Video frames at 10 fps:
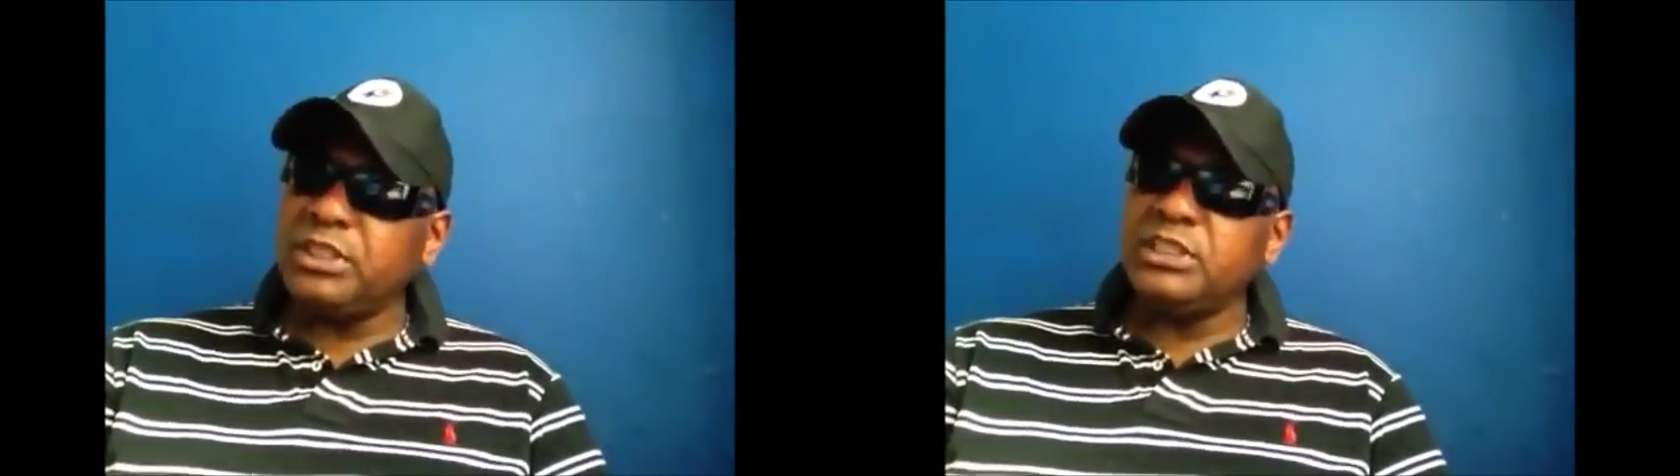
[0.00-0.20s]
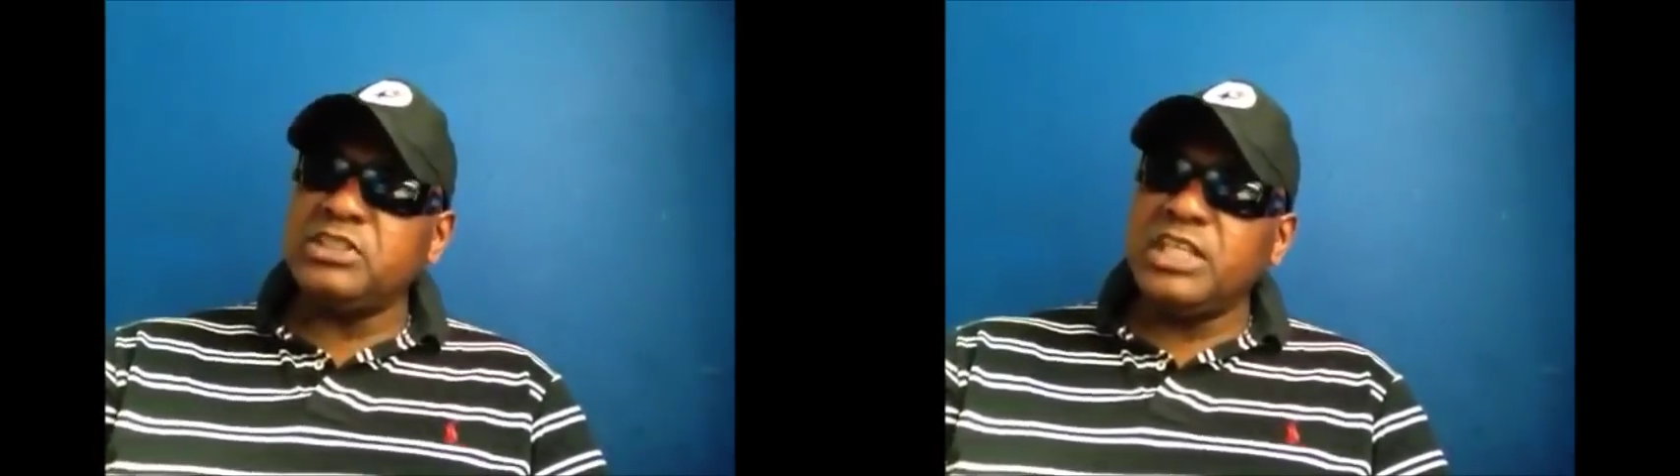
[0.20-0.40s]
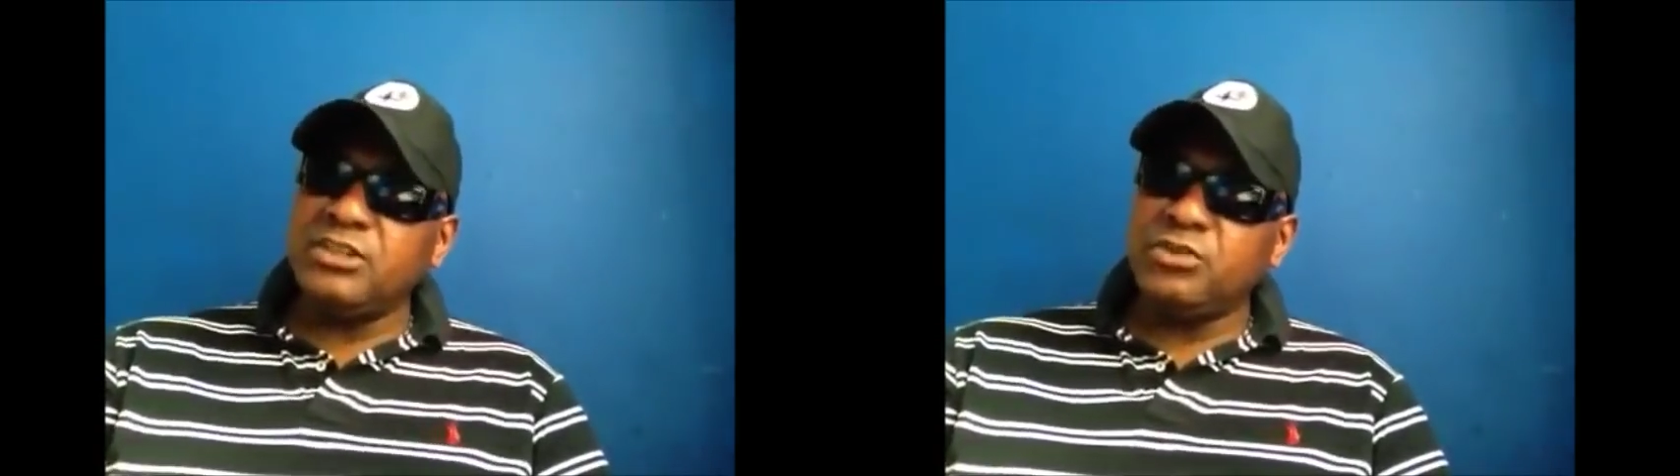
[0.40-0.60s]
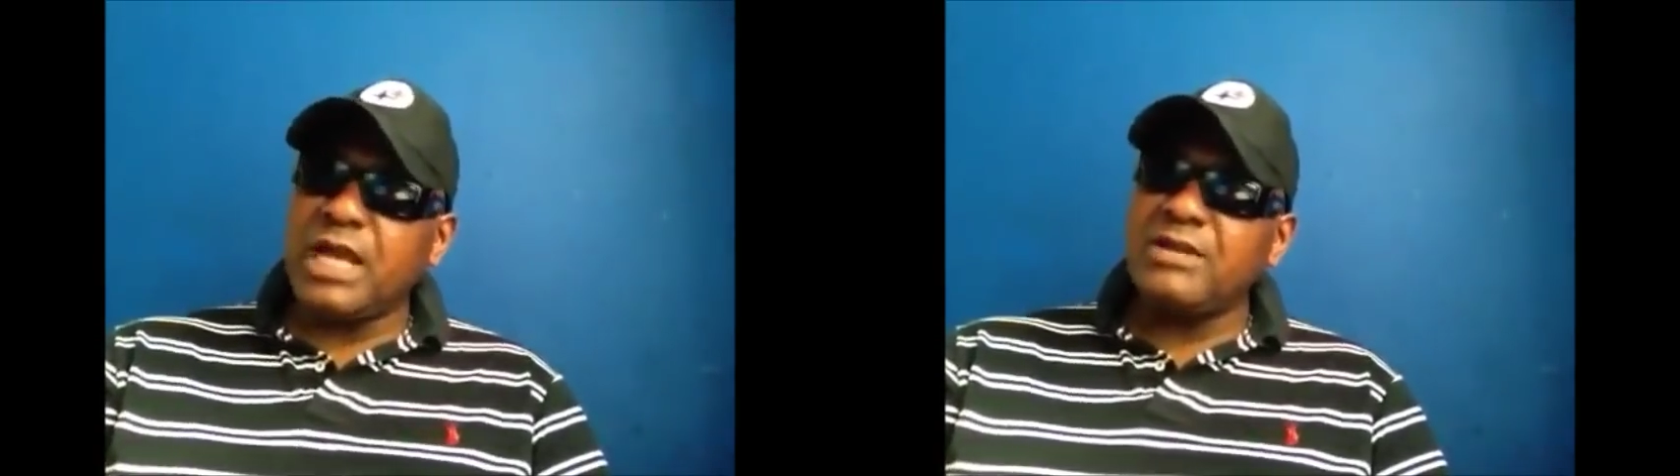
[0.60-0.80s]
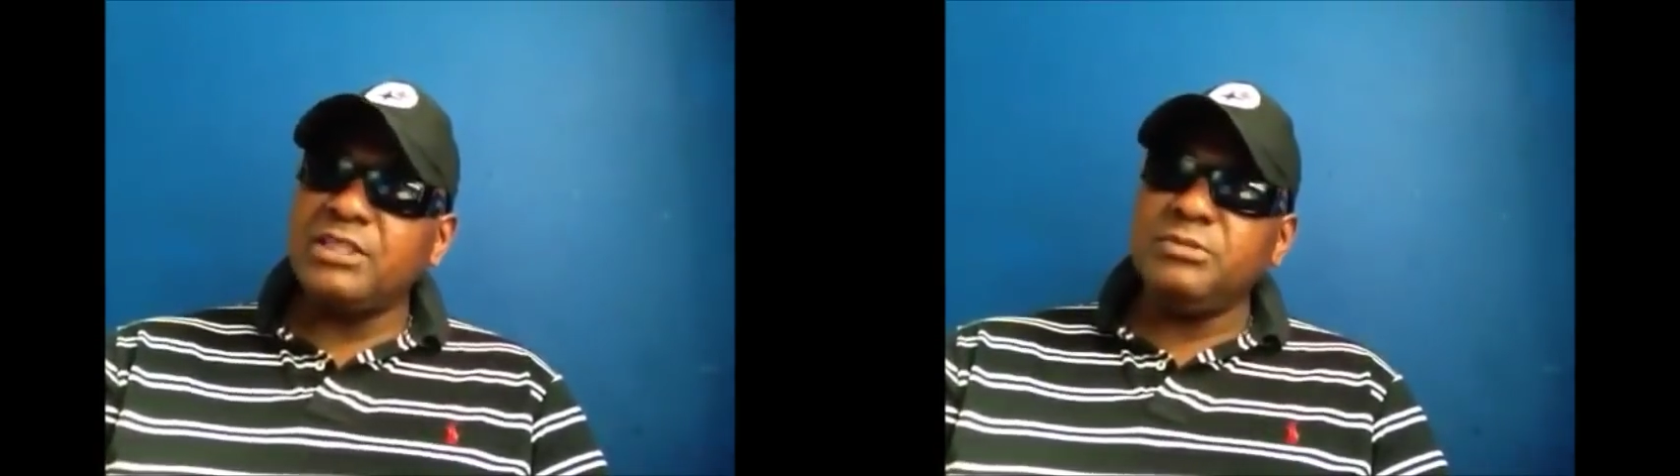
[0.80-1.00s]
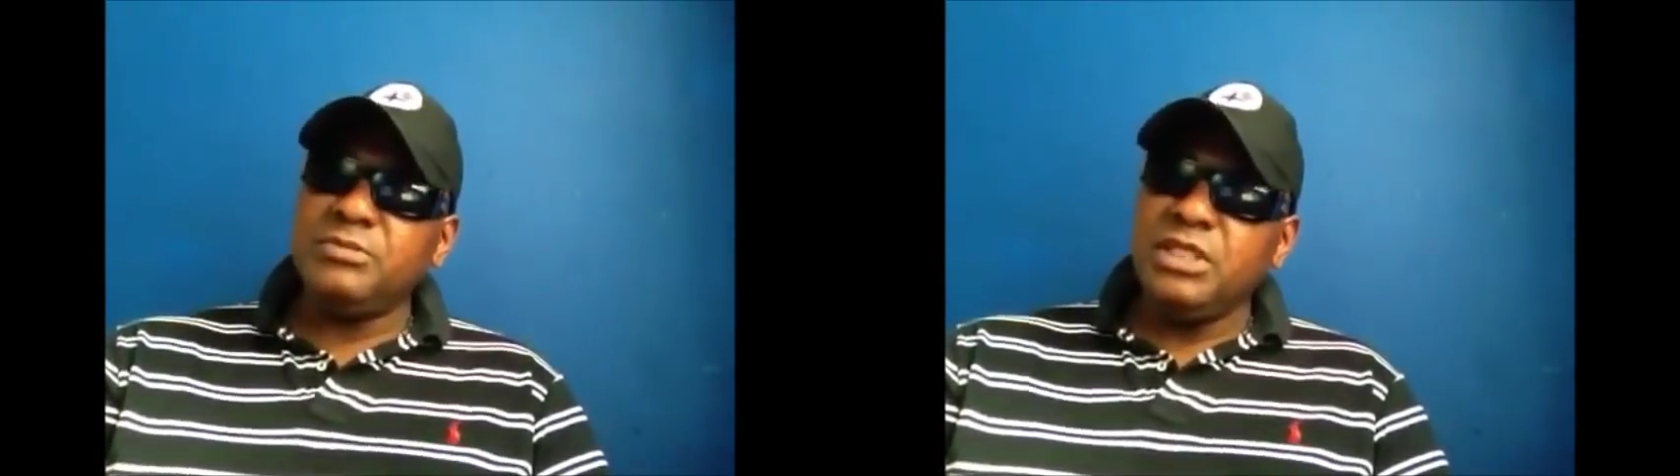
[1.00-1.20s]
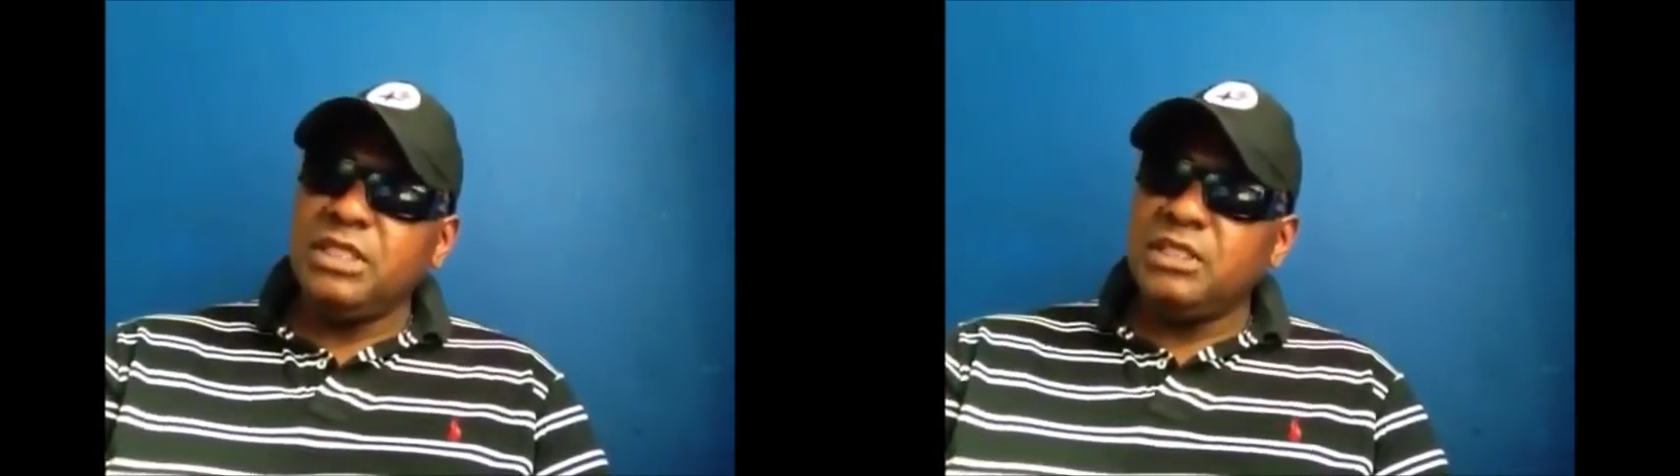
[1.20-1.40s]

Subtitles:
in his head, drowned him,